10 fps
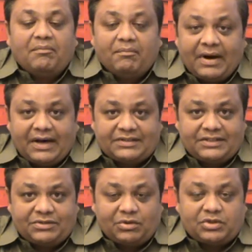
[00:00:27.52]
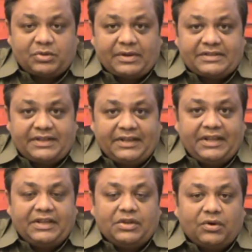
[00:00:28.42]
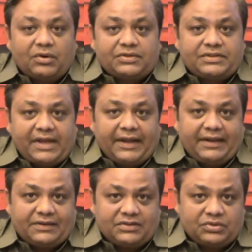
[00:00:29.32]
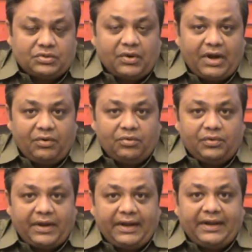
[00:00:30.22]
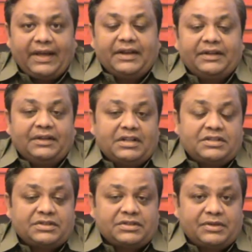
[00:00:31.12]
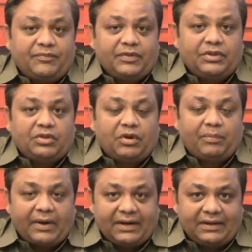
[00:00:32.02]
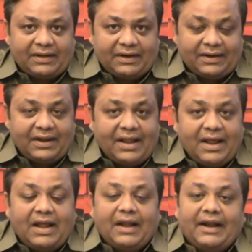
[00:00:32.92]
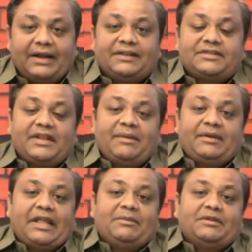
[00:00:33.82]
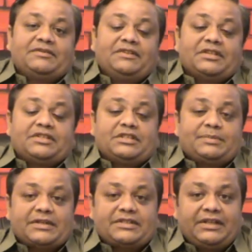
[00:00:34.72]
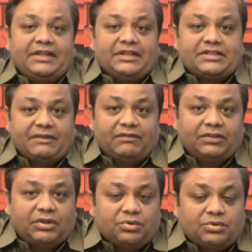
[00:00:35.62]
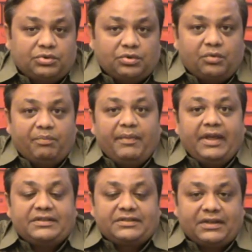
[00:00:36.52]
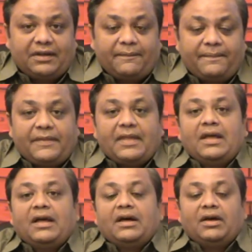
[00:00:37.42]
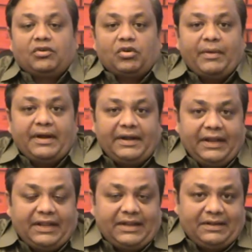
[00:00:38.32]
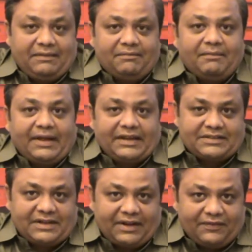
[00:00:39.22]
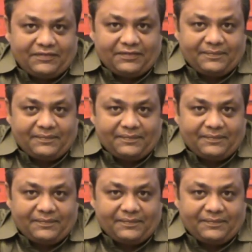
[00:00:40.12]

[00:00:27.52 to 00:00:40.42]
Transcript: Mars is also passing in your sign, so have to take care in relationship with your partner. At the same time, as Venus is passing in the 7th house, so makes romantic marriage life.